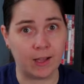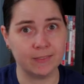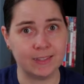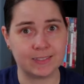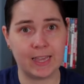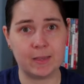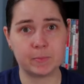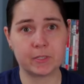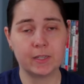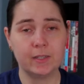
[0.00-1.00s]
on these
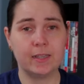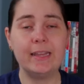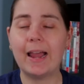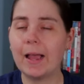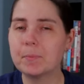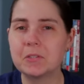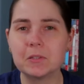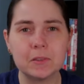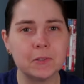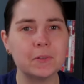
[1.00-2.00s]
apes. It
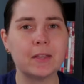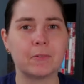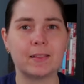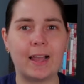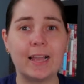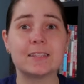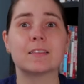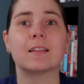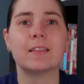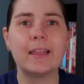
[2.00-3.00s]
absolutely relies
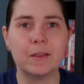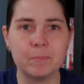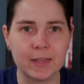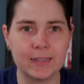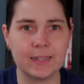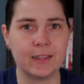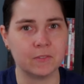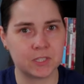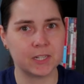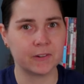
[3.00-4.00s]
on the likability of
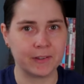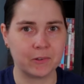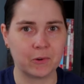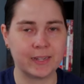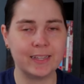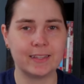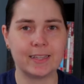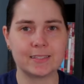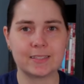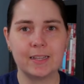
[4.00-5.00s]
Zira and
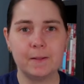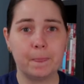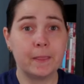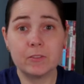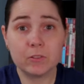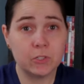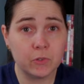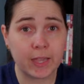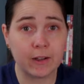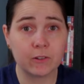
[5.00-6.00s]
Cornelius. These are two
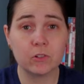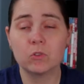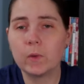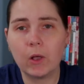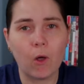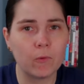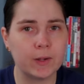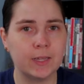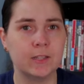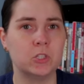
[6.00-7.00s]
characters we
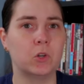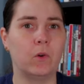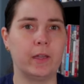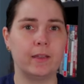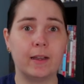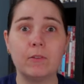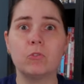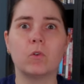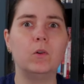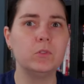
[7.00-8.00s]
already enjoy and have
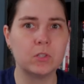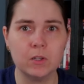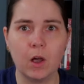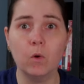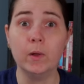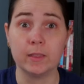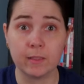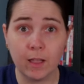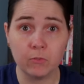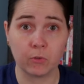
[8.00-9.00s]
grown to know and
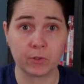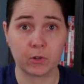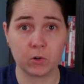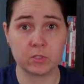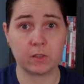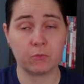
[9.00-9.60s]
love over the course